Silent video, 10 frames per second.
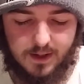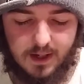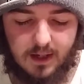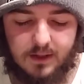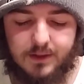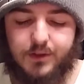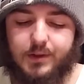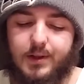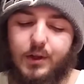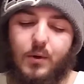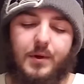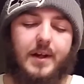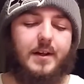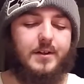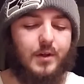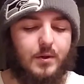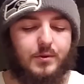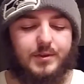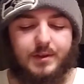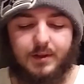included,
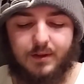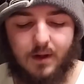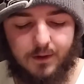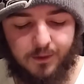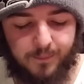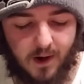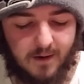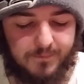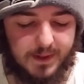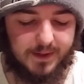induced under profit.